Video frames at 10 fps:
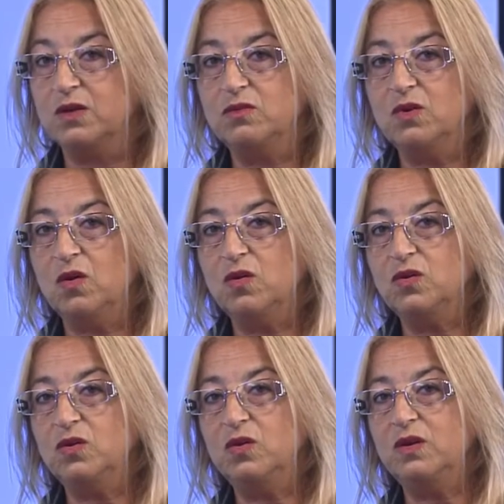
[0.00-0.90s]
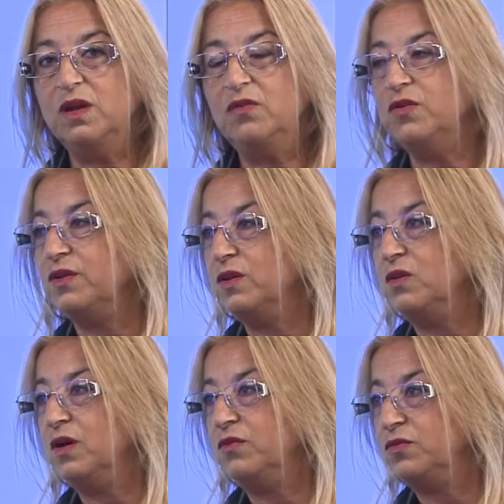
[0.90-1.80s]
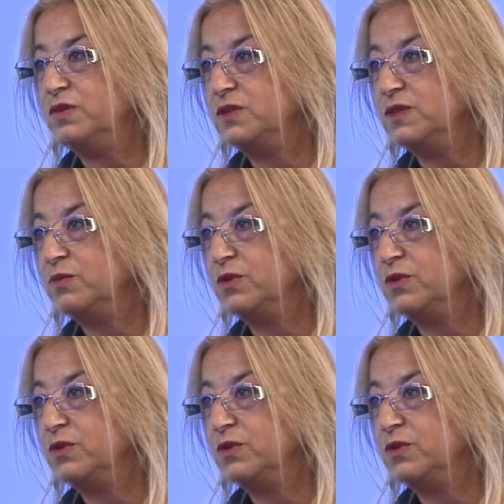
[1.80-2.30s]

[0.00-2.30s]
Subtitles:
No, you know, in everything you have risk,